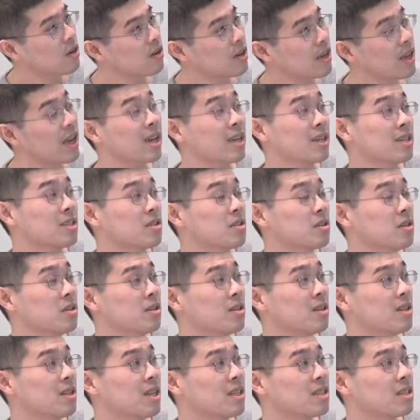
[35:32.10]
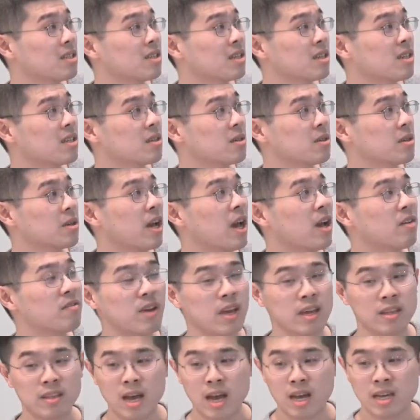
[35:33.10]
yeah, so let's say you have
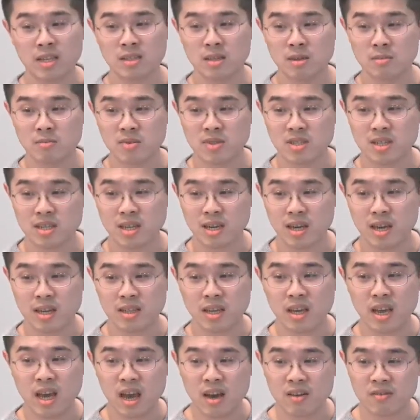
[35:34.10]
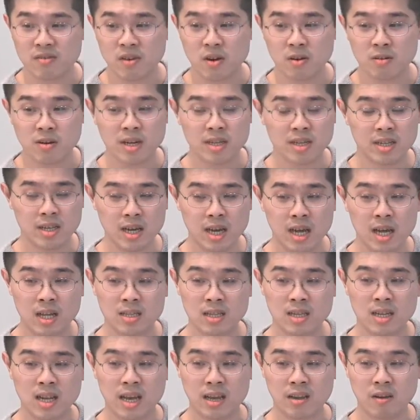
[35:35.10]
n items and they have already an
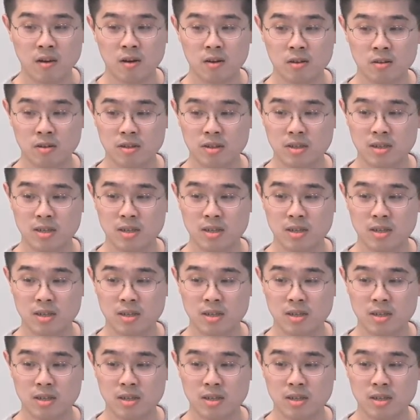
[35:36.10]
underlying order,